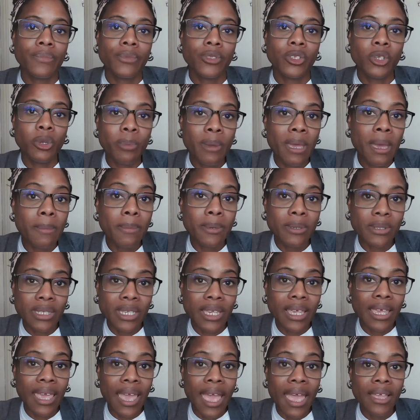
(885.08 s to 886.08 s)
to be able to
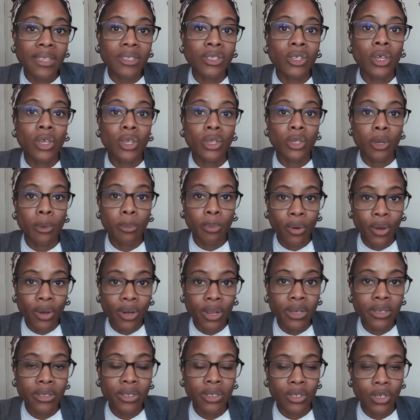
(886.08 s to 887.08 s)
get your
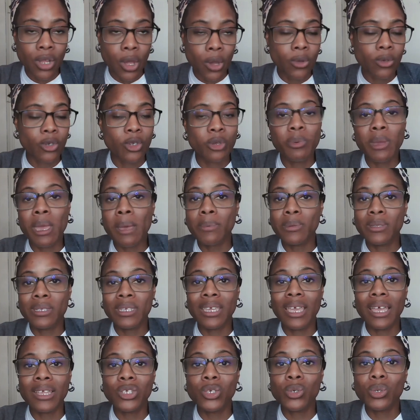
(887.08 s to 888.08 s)
product known, to be able to
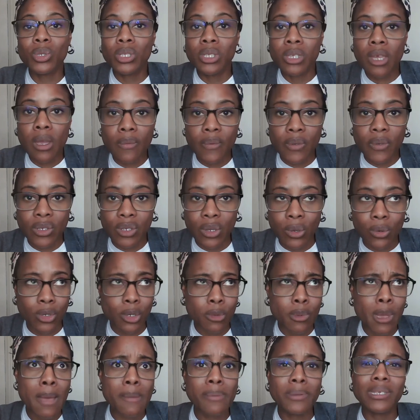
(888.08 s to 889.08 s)
get your service known, to
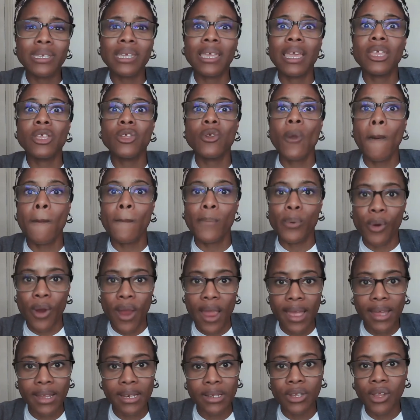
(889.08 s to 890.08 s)
be able to get your
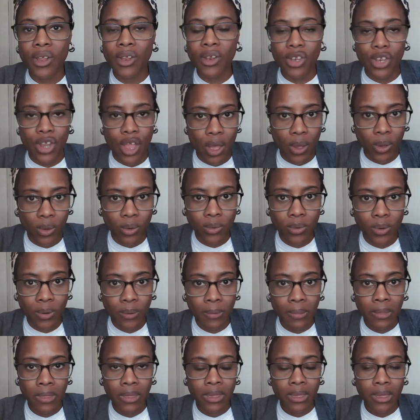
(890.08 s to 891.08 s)
brand known?
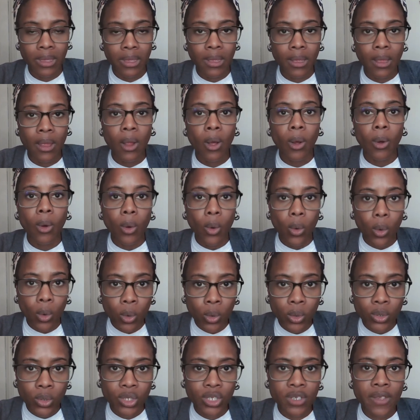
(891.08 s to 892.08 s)

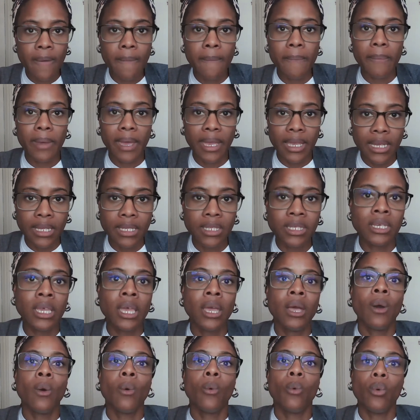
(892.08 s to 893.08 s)
Automate
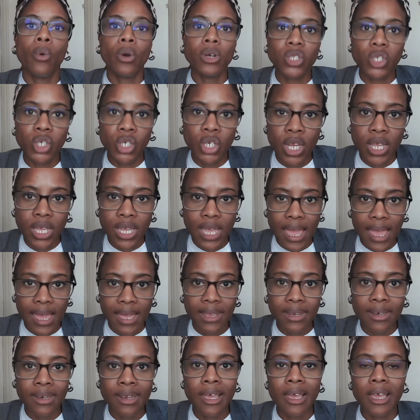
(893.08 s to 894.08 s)
what you
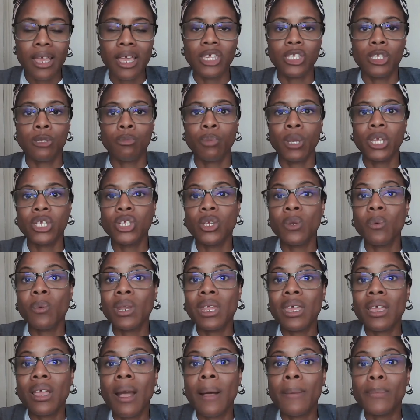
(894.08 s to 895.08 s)
can, especially
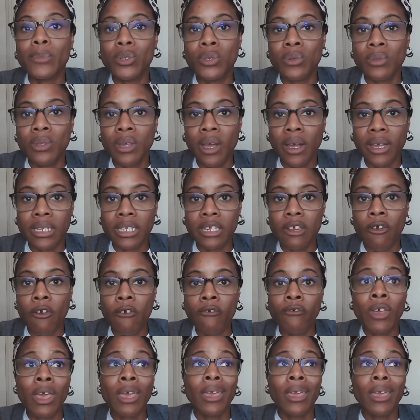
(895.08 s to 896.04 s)
when it comes to the idea of